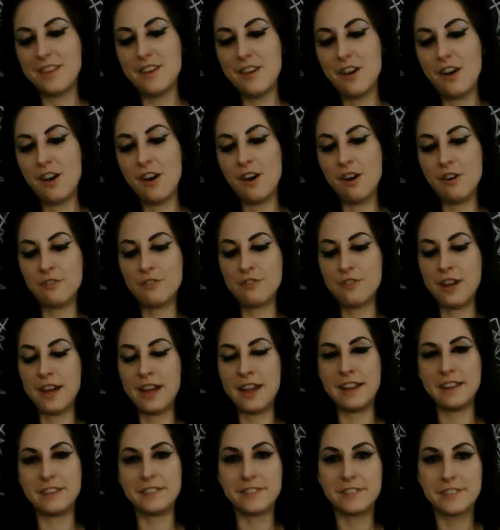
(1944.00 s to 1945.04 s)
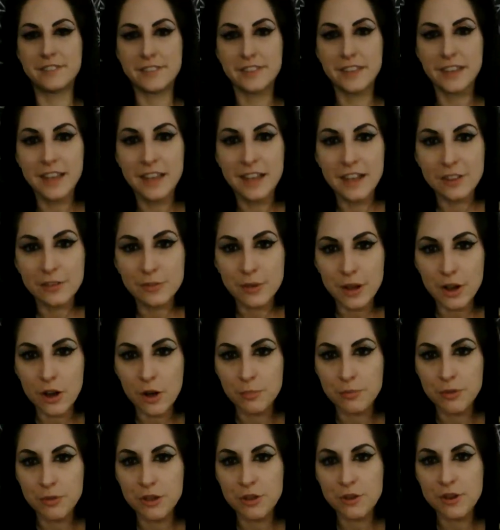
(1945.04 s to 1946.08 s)
All right. So I hope
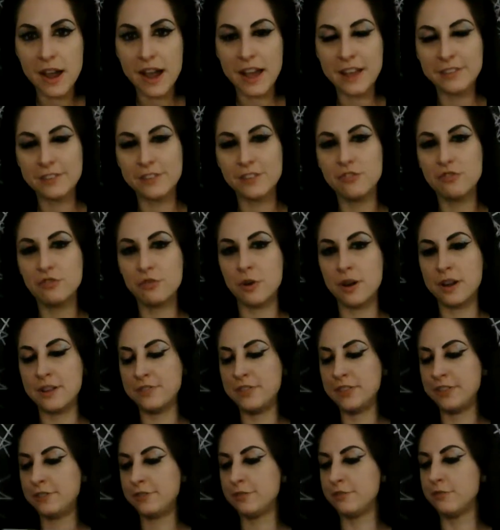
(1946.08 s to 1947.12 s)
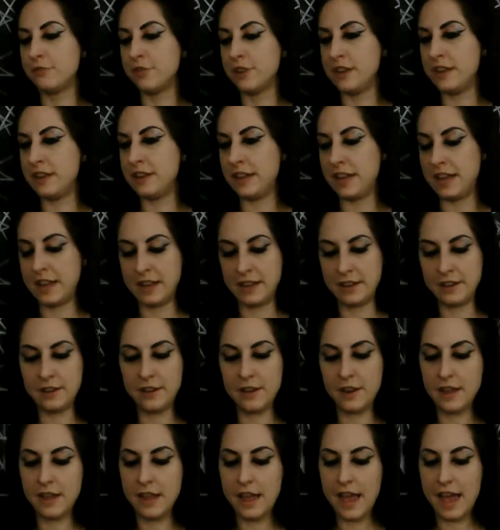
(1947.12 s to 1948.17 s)
that you guys enjoyed this reading.
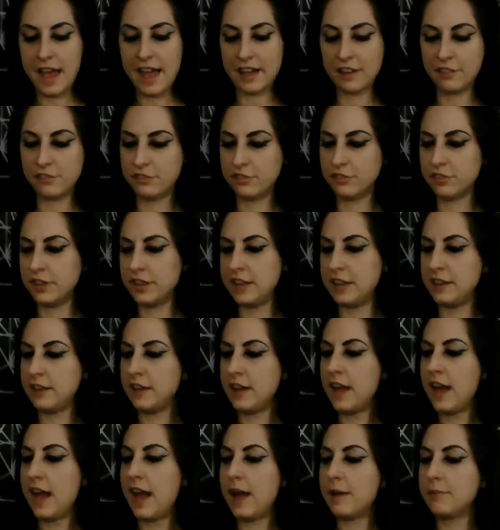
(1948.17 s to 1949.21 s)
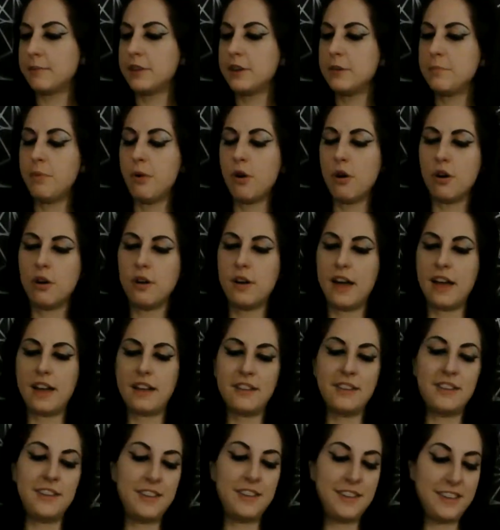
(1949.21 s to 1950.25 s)
Actually, I'm going to pull
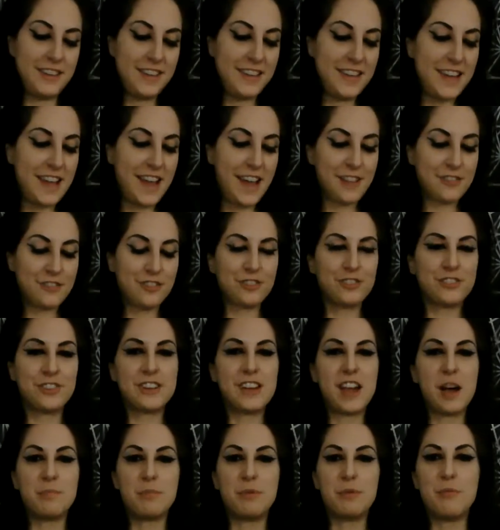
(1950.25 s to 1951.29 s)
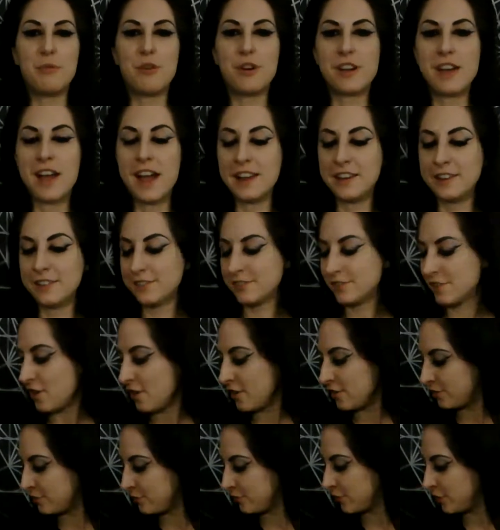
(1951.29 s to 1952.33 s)
just a couple more guidance
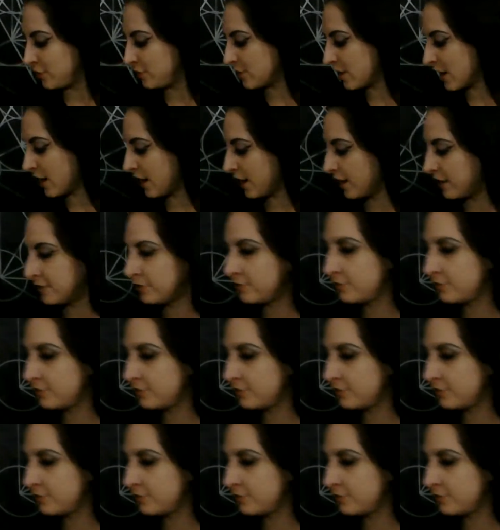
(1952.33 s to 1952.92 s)
cards for you guys